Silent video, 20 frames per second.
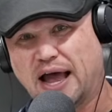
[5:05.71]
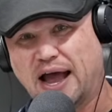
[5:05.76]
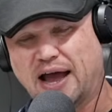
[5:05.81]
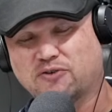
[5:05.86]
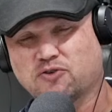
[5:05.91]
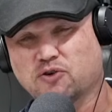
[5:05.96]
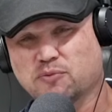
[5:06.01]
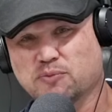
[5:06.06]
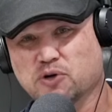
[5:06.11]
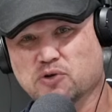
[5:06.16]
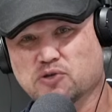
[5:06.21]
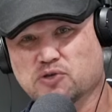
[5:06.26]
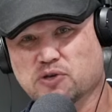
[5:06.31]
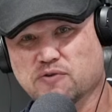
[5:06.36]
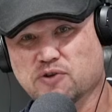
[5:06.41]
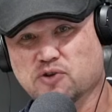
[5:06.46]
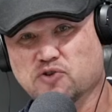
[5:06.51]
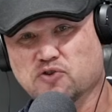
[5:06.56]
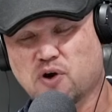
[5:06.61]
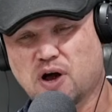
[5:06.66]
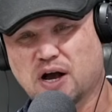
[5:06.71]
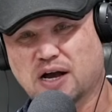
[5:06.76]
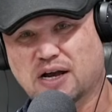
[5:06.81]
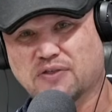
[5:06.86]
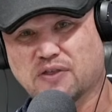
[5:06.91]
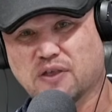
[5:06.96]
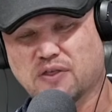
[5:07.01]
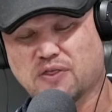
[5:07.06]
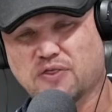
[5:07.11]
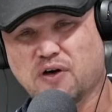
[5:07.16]
attributes of the truck
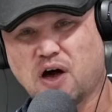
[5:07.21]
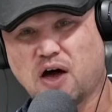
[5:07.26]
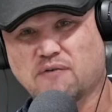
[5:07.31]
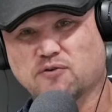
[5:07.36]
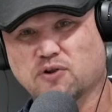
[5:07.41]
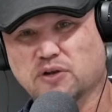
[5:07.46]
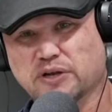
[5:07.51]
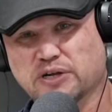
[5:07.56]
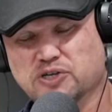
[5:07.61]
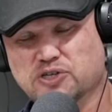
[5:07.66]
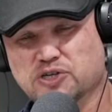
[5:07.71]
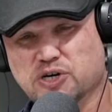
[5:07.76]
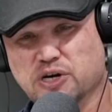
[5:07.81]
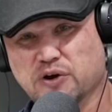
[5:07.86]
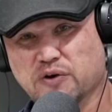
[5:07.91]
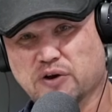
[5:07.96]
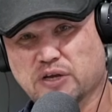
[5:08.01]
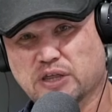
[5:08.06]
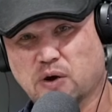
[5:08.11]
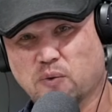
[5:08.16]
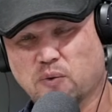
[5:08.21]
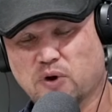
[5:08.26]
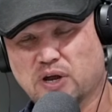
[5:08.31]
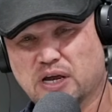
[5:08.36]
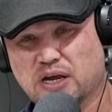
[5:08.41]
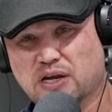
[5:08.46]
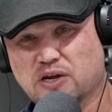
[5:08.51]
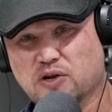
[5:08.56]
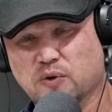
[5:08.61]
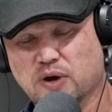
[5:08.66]
and the thoughtful engineering that went
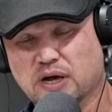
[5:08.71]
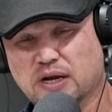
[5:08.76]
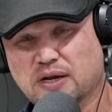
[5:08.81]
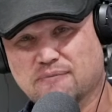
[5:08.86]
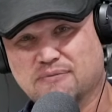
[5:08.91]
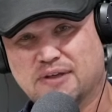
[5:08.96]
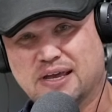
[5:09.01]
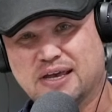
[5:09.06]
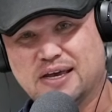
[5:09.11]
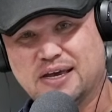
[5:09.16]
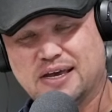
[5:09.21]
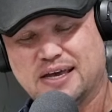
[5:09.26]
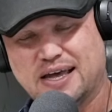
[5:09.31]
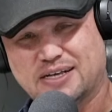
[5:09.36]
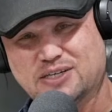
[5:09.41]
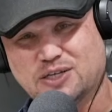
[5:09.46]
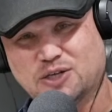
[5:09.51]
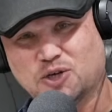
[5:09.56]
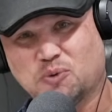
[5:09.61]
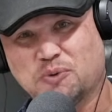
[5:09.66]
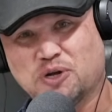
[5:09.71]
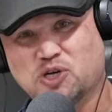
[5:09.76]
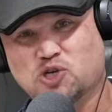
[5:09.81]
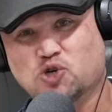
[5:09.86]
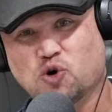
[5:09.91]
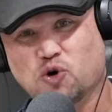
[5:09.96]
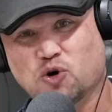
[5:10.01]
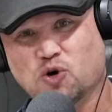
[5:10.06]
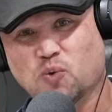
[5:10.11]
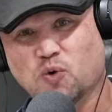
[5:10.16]
into it. It has a little bit
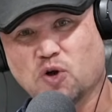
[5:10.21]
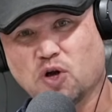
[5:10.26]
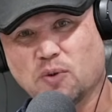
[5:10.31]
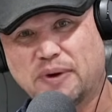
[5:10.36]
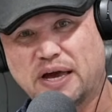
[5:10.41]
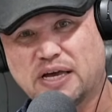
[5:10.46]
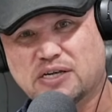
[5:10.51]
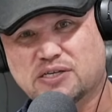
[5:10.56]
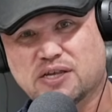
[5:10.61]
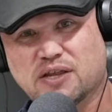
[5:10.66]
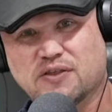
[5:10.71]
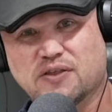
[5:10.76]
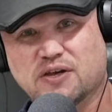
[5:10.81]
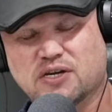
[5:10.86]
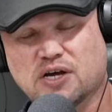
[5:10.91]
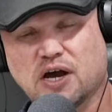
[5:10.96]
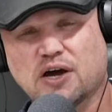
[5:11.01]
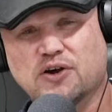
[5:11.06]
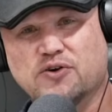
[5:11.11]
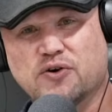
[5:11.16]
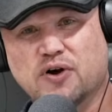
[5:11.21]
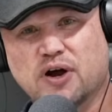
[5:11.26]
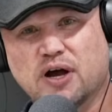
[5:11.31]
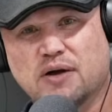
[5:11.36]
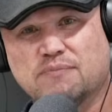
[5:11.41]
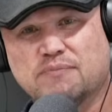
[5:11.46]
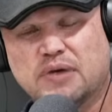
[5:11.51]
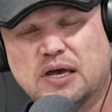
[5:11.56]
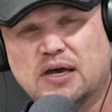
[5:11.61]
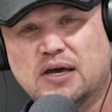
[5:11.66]
shorter wheelbase than the
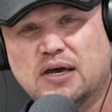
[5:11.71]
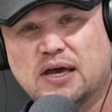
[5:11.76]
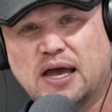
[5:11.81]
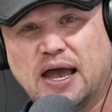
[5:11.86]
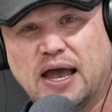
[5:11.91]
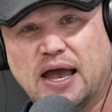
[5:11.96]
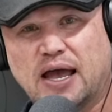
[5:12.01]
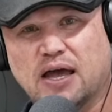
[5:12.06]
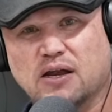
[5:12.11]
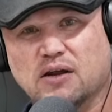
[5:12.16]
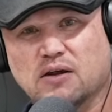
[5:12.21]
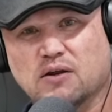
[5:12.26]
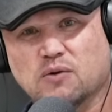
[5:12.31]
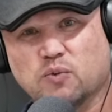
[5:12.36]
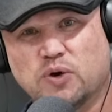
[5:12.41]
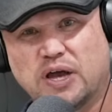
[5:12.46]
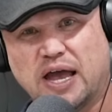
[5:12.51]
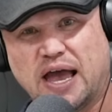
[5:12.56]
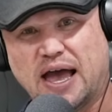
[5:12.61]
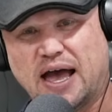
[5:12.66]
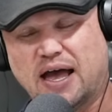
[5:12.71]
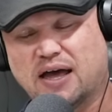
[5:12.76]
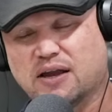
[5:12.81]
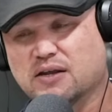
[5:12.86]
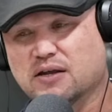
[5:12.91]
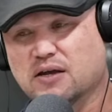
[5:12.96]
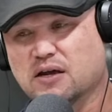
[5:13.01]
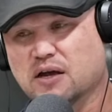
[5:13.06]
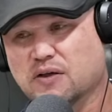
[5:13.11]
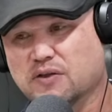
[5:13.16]
Tundra, and we had
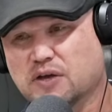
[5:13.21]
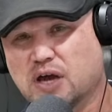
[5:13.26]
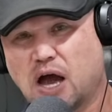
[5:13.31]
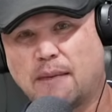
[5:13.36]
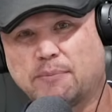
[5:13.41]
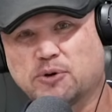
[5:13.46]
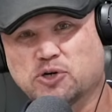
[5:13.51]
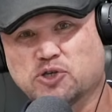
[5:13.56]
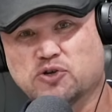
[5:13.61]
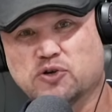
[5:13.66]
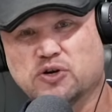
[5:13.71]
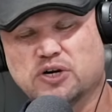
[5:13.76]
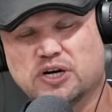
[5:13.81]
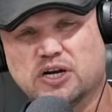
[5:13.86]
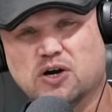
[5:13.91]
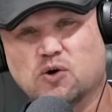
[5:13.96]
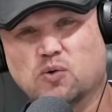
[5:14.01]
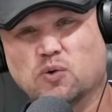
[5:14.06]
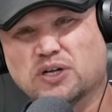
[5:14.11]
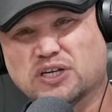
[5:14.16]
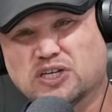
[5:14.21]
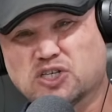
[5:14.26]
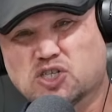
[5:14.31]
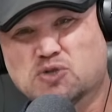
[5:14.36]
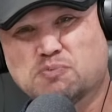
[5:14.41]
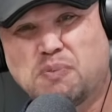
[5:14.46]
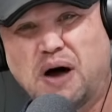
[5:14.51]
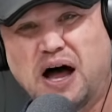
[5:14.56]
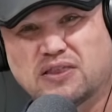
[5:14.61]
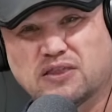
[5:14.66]
the opportunity to really
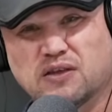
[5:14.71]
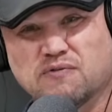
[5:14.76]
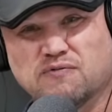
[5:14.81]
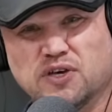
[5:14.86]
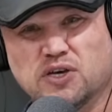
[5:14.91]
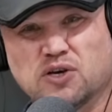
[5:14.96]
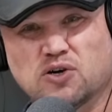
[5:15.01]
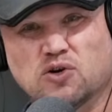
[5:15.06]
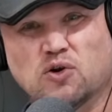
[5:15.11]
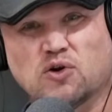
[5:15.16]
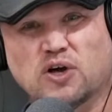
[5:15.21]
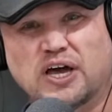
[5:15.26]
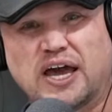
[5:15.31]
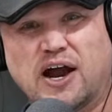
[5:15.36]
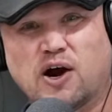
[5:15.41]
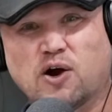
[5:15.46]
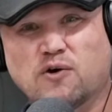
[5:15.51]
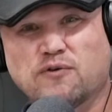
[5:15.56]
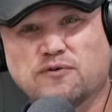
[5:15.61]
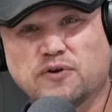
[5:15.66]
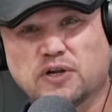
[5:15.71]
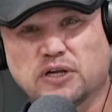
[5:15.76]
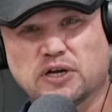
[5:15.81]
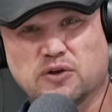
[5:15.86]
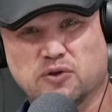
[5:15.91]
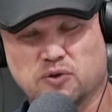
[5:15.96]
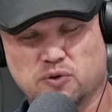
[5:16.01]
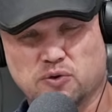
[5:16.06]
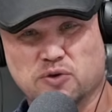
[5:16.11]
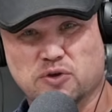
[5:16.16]
spot the vehicle carefully
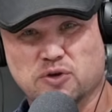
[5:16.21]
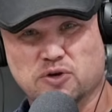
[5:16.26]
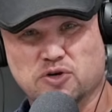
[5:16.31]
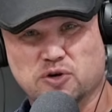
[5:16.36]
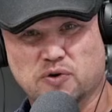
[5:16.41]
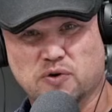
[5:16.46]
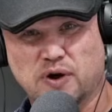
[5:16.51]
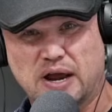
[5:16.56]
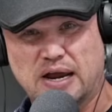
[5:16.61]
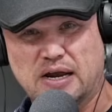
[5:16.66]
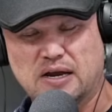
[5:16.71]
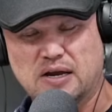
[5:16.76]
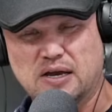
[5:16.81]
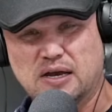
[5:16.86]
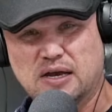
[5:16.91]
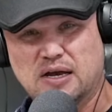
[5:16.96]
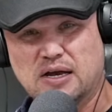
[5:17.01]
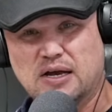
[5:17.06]
through the terrain.